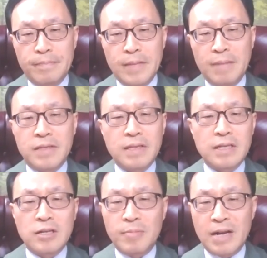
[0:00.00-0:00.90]
I'm
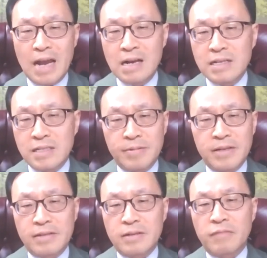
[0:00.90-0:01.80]
thinking about
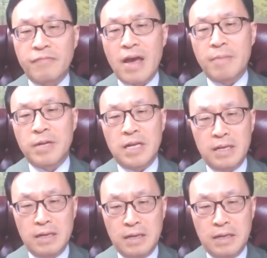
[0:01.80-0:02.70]
Elizabeth and her
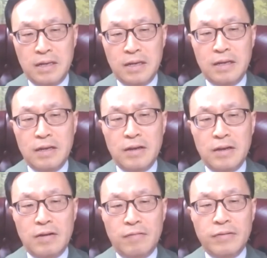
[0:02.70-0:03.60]
family
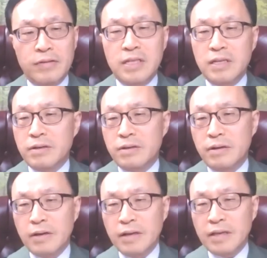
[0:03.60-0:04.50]
for
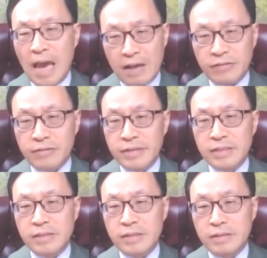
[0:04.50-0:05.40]
dear
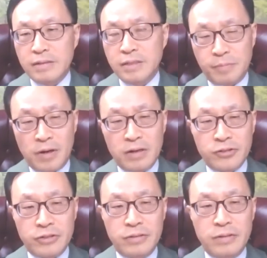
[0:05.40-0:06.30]
Catherine's
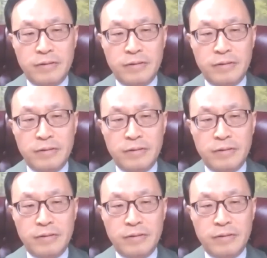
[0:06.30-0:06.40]
departure.